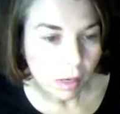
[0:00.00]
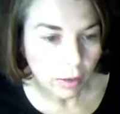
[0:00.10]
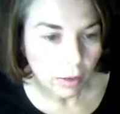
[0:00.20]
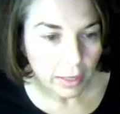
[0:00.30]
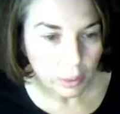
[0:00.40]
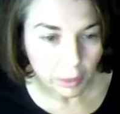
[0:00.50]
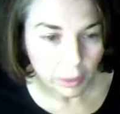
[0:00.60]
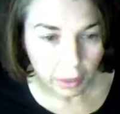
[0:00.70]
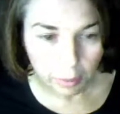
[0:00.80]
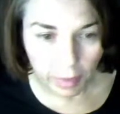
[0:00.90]
Okay, so we're going
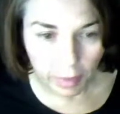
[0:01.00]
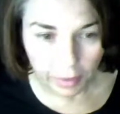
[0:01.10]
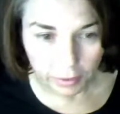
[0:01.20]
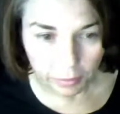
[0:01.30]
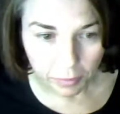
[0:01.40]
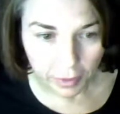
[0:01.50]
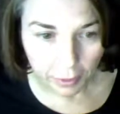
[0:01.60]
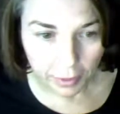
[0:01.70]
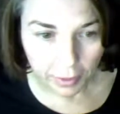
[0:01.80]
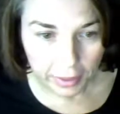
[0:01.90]
to combine the
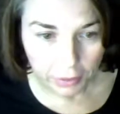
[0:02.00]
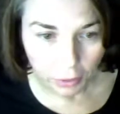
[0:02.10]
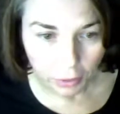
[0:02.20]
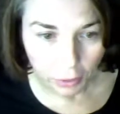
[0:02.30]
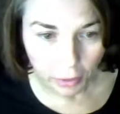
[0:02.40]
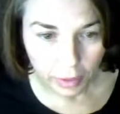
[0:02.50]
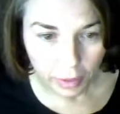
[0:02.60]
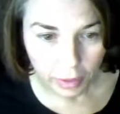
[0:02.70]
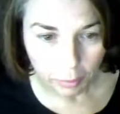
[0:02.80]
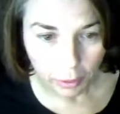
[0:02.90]
ingredients for the
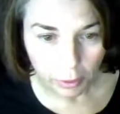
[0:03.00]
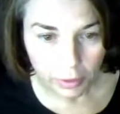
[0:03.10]
crust and press